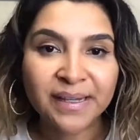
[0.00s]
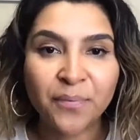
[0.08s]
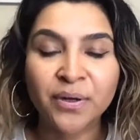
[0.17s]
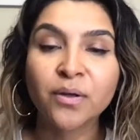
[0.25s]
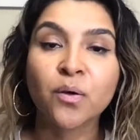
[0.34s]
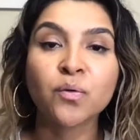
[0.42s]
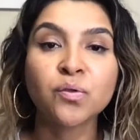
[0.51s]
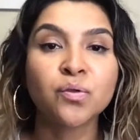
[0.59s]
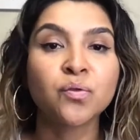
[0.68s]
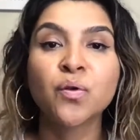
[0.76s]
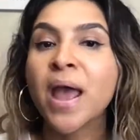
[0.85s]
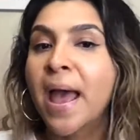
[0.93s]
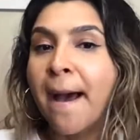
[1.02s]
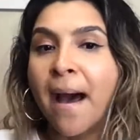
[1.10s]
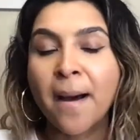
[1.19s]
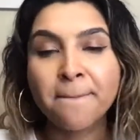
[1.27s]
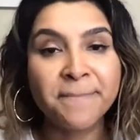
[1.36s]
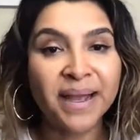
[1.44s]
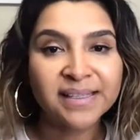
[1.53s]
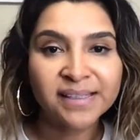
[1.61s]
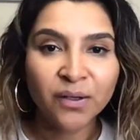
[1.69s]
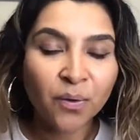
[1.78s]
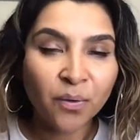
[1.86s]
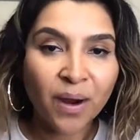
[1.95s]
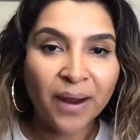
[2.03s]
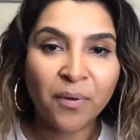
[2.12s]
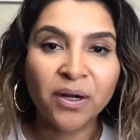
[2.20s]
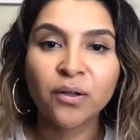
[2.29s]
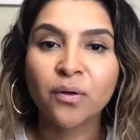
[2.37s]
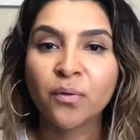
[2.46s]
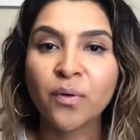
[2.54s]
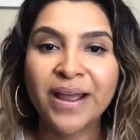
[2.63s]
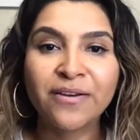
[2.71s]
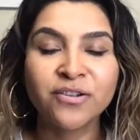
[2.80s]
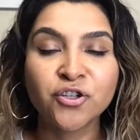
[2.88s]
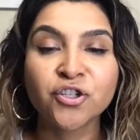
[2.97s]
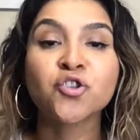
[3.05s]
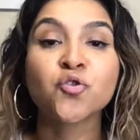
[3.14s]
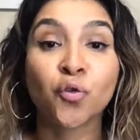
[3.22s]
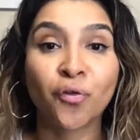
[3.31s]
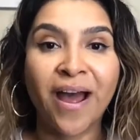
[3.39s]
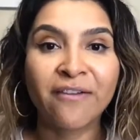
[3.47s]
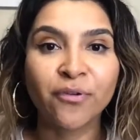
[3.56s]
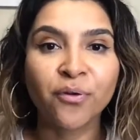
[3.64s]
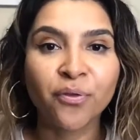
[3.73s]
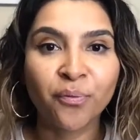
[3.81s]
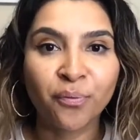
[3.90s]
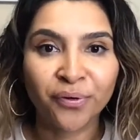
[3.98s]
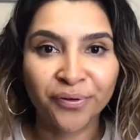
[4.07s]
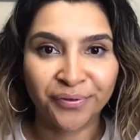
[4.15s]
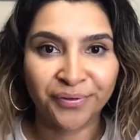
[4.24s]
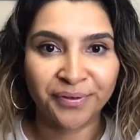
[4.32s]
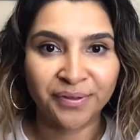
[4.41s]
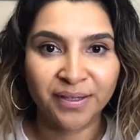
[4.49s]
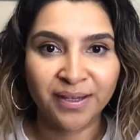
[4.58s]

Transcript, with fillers: I want to go to um, Mexico. I want to go and just travel the world.